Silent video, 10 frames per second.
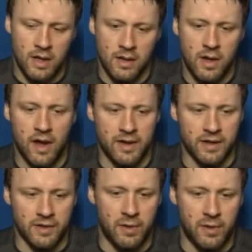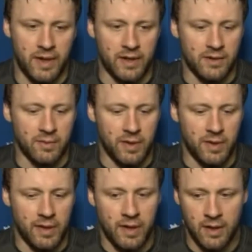No, I think it's just about being disciplined.
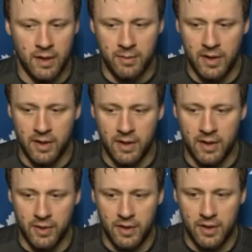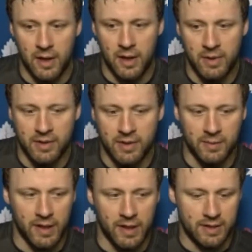I mean, they're going to do their job, and it's up to
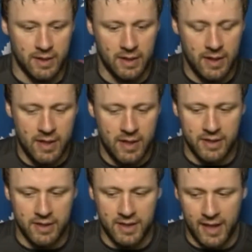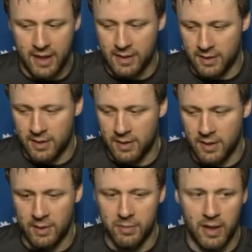us to skate and
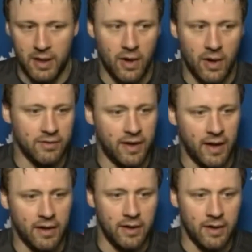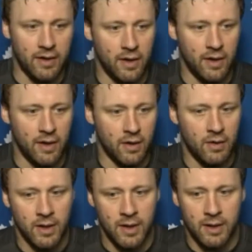play well, defend, and, you know,
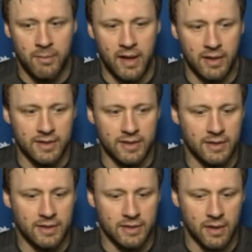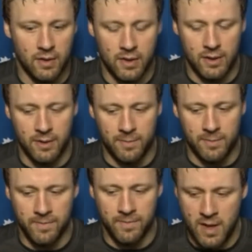mind our sticks. So, you
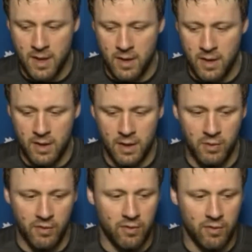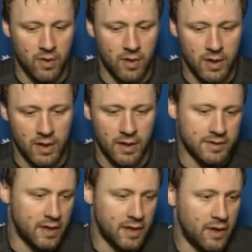know, moving forward, that's an
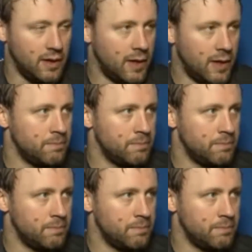area to clean up.